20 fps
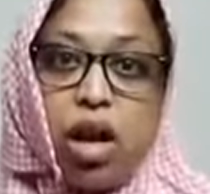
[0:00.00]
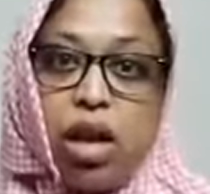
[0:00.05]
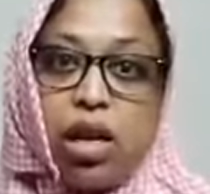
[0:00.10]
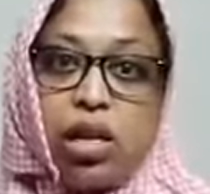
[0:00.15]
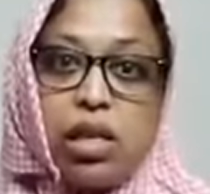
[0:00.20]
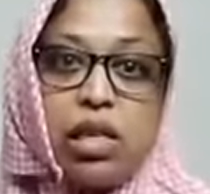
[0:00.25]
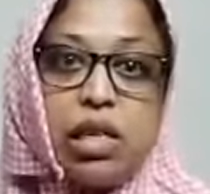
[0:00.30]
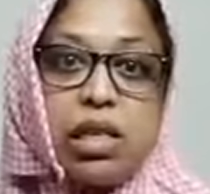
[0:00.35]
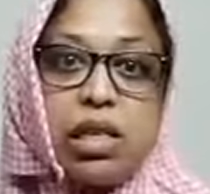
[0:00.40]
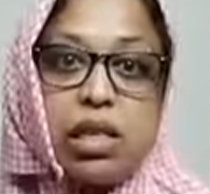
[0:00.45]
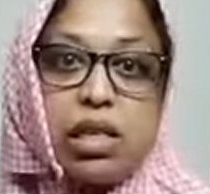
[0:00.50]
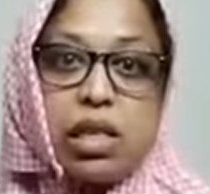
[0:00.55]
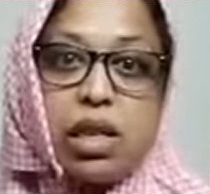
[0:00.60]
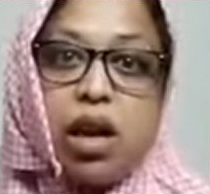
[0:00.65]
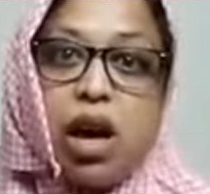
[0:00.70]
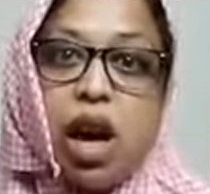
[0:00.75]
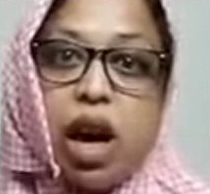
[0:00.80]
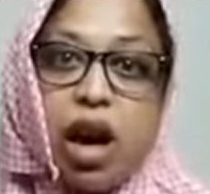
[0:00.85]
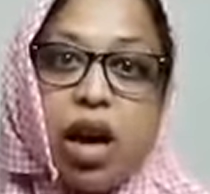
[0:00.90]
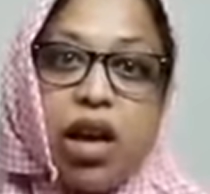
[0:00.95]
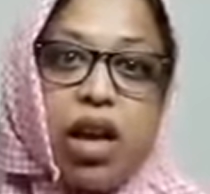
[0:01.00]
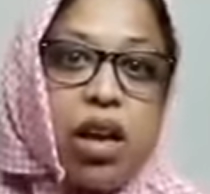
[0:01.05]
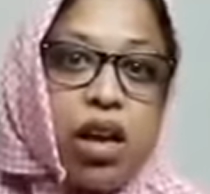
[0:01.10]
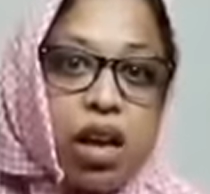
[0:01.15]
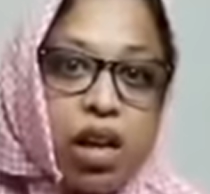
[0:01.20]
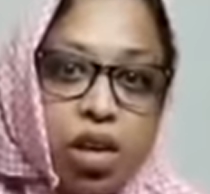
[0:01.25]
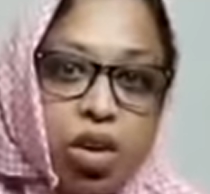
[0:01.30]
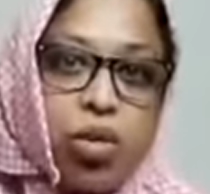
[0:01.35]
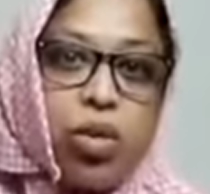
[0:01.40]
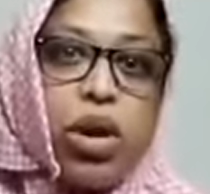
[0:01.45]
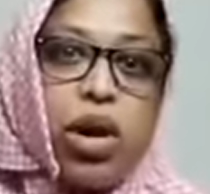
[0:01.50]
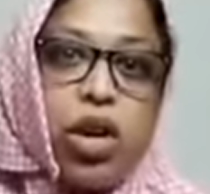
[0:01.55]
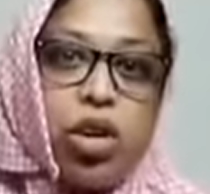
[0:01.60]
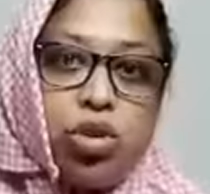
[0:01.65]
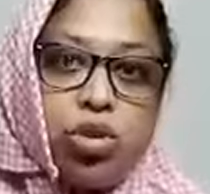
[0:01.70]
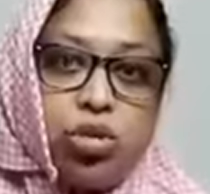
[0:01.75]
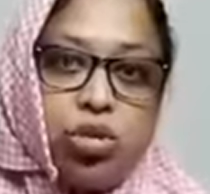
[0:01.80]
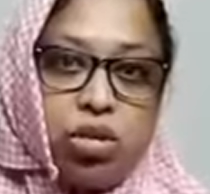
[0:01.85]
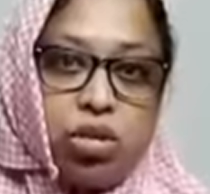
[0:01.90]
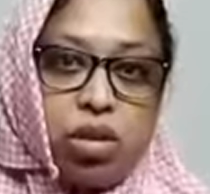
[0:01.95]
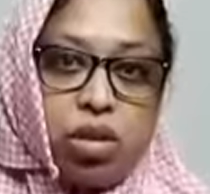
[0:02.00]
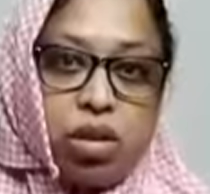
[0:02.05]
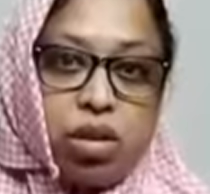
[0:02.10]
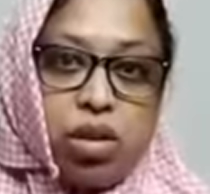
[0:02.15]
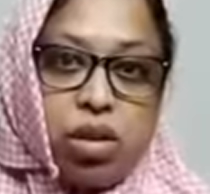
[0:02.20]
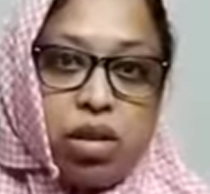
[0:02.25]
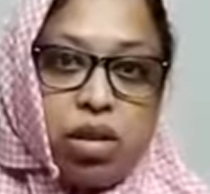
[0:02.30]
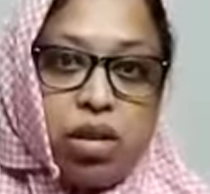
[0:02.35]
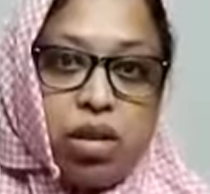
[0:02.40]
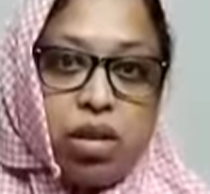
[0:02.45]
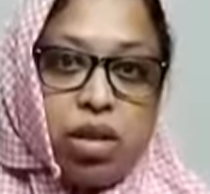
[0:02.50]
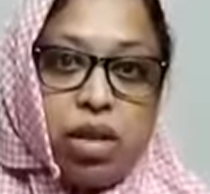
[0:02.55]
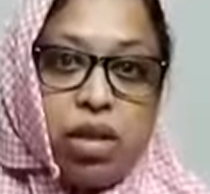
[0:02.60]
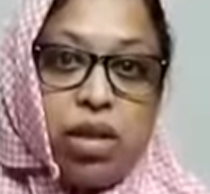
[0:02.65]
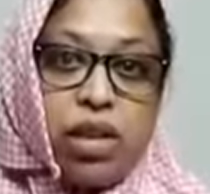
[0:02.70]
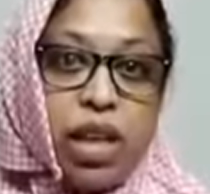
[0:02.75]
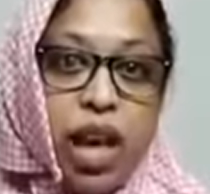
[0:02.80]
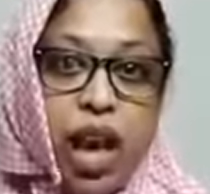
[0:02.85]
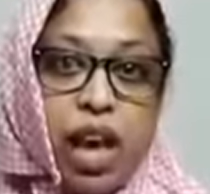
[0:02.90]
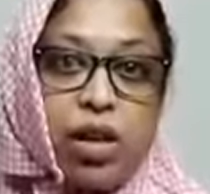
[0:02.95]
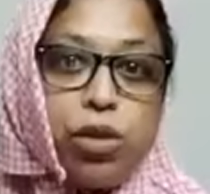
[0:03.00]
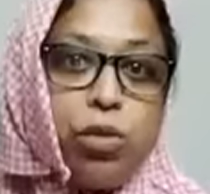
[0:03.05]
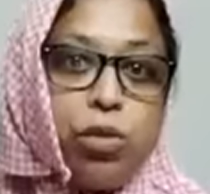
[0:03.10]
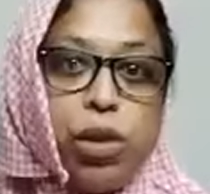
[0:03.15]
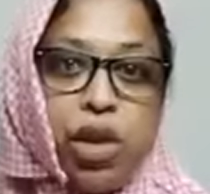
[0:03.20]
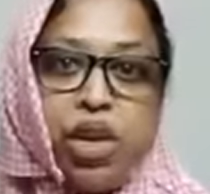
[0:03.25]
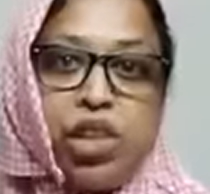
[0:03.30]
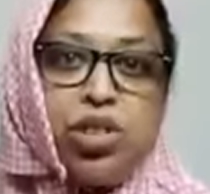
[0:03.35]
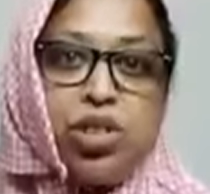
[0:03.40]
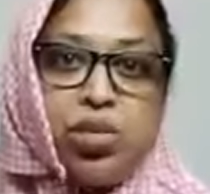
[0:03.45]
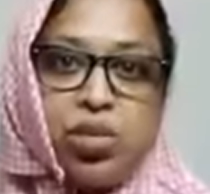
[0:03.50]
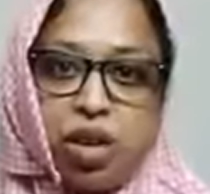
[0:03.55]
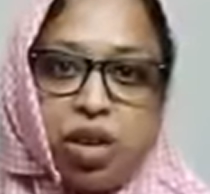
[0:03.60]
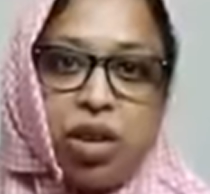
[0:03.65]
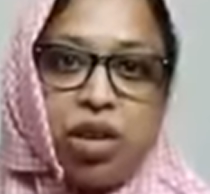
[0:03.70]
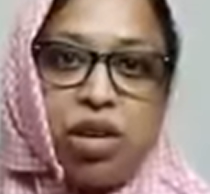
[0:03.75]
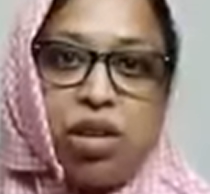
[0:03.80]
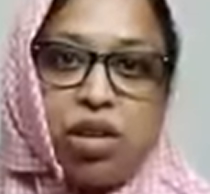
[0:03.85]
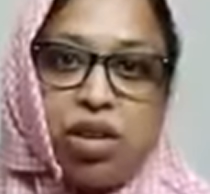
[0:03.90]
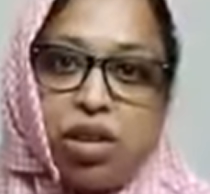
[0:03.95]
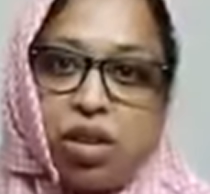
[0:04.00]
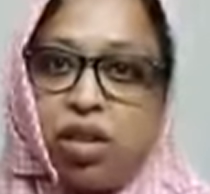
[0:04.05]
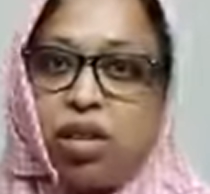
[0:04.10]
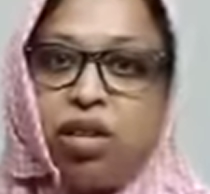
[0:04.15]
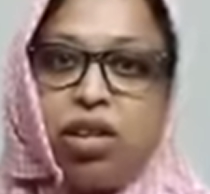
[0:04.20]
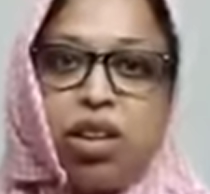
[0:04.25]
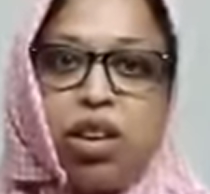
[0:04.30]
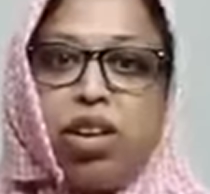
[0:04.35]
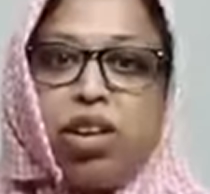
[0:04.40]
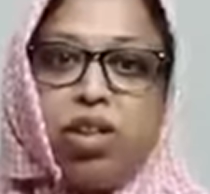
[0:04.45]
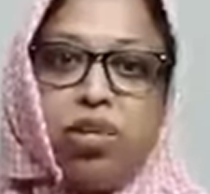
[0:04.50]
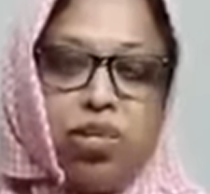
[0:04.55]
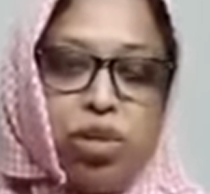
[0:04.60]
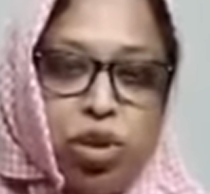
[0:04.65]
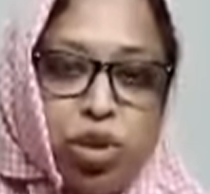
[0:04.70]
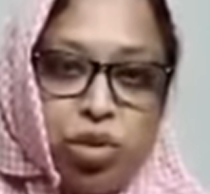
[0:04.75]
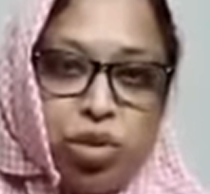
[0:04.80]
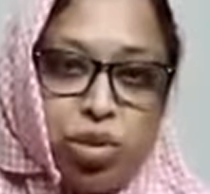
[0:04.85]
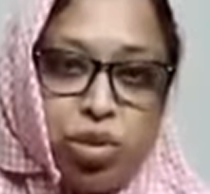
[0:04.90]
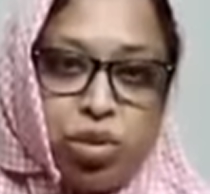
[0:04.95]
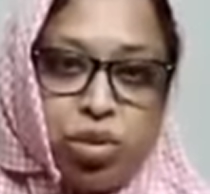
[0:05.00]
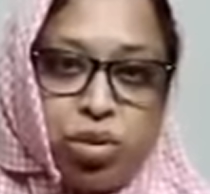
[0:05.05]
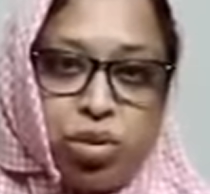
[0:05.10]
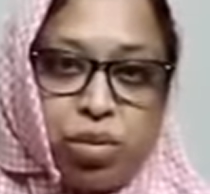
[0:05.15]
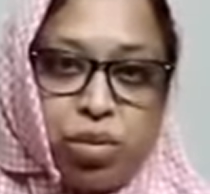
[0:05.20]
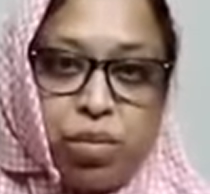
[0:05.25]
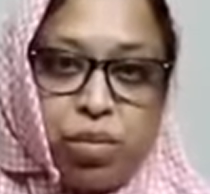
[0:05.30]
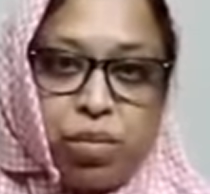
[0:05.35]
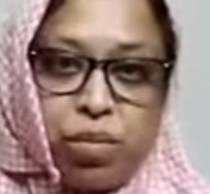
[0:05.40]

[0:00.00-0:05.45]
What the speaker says: it is the higher education that may trigger the learning revolution.